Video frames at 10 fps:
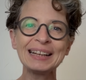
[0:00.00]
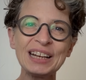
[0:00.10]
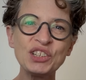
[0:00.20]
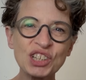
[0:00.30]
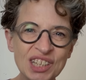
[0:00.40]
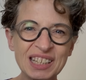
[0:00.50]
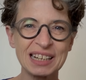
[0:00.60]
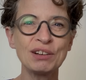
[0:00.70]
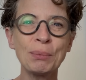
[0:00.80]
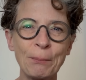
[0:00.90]
and it just
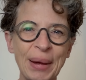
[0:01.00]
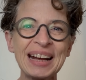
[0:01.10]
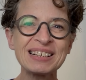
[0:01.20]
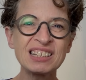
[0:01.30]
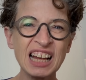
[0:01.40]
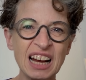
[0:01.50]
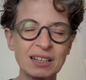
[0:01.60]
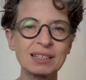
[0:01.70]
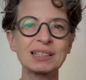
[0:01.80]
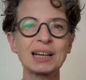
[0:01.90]
didn't make
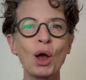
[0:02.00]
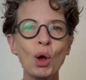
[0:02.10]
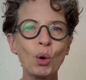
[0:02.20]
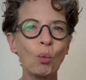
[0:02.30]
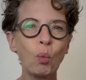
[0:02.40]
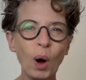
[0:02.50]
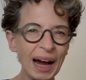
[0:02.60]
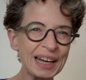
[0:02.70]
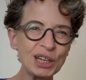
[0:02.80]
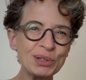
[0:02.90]
sense. Why
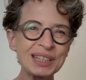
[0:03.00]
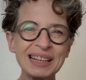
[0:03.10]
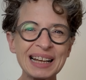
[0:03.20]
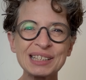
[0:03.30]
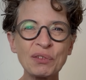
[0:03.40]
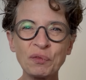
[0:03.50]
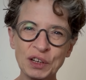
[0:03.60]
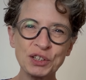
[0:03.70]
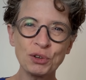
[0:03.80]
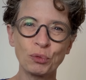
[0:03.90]
use the less
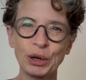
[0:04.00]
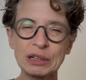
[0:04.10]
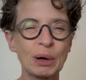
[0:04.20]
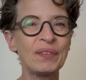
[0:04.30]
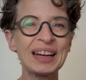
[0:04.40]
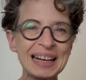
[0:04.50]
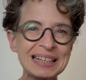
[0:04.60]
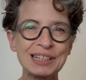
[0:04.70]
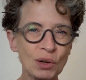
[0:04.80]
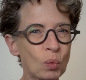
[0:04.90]
efficient route when the
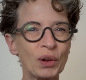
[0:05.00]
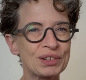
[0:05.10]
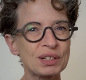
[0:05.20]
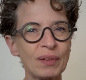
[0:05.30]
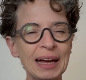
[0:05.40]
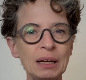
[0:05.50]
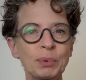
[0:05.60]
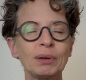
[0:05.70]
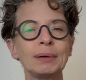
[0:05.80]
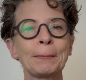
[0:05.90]
easier one's
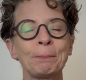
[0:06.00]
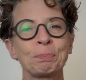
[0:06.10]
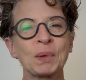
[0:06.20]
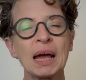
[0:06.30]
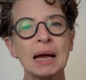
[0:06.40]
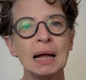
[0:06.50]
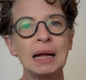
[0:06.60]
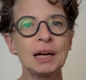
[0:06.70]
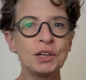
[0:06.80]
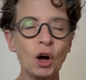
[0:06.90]
available?
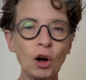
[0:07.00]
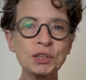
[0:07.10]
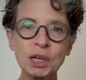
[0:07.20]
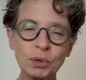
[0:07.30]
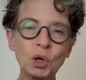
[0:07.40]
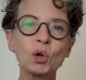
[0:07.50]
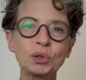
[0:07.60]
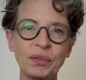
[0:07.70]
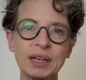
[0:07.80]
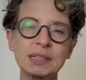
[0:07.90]
Now, Otto
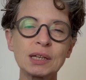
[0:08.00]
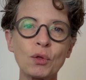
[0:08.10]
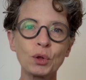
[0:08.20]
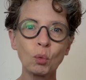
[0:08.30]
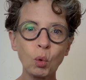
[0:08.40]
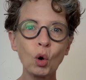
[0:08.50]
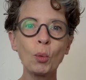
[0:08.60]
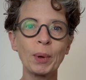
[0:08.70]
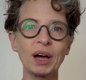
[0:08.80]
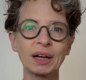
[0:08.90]
called this the
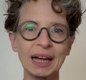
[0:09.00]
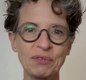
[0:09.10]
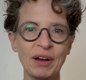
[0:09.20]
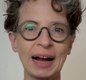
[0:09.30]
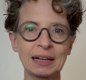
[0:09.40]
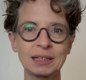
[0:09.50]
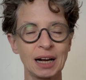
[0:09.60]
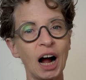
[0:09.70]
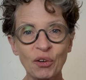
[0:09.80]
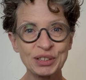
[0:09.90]
Warburg effect
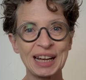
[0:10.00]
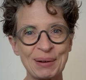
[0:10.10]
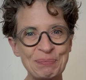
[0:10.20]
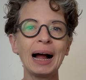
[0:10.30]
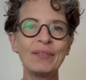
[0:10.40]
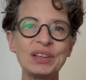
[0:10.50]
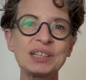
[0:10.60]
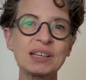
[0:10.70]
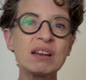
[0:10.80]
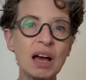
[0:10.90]
after him, and this
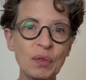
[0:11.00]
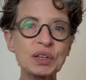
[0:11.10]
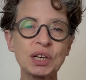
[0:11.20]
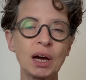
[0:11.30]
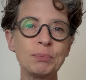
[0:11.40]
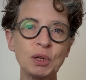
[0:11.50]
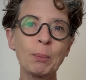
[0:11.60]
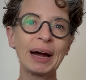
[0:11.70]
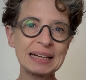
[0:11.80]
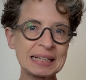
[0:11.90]
is another term you
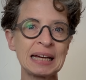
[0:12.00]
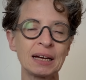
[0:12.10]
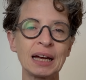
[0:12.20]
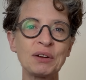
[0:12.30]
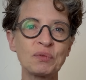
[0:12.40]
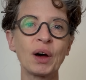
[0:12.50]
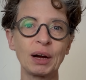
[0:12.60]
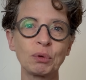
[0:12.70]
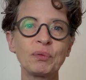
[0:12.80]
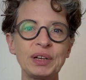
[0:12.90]
might hear in
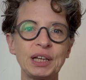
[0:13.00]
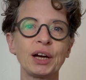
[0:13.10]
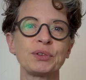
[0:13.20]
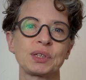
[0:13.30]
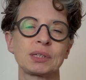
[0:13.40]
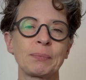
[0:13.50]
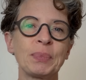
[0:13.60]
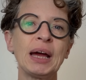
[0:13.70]
viral videos.